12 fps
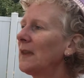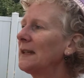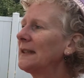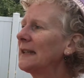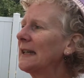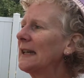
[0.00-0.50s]

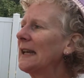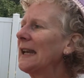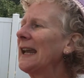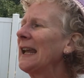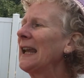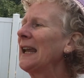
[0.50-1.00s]

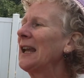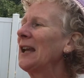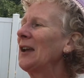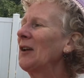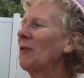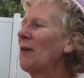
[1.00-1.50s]

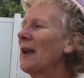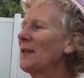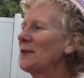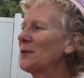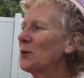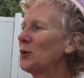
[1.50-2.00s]
Ding! Rang the
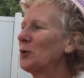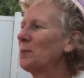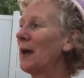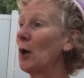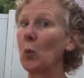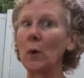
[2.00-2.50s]
school
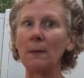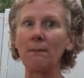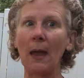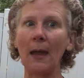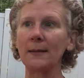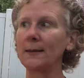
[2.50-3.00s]
bell. We
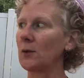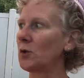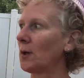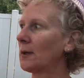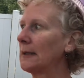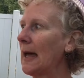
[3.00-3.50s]
made such
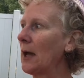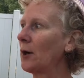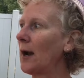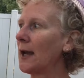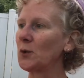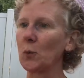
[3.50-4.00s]
a clatter
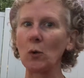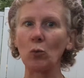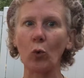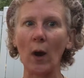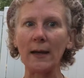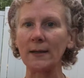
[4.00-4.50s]
as we
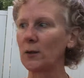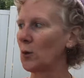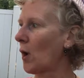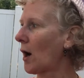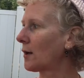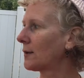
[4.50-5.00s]
raced to
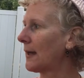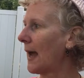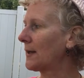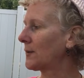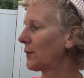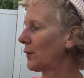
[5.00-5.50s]
our
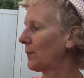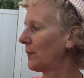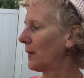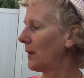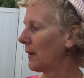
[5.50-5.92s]
classroom.